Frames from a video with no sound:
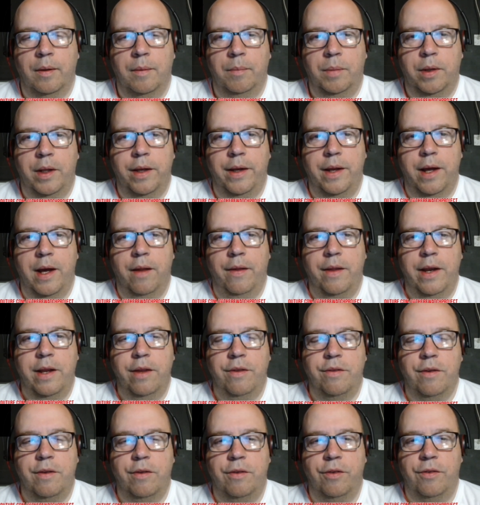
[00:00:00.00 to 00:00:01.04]
Bloody hell, they need
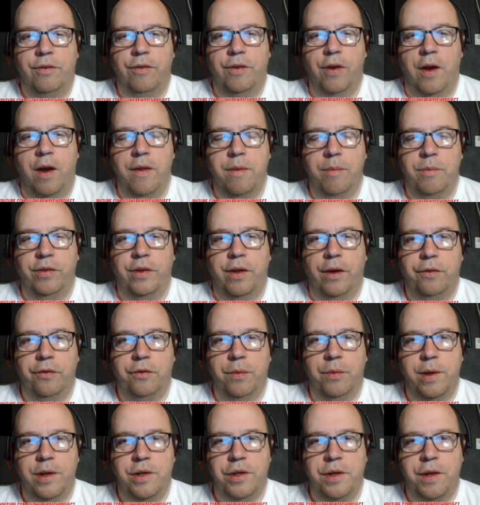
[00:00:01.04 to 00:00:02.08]
to just tie themselves
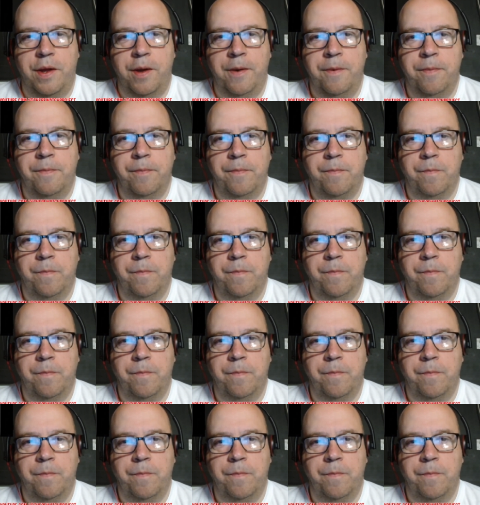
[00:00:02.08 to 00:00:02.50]
to each other.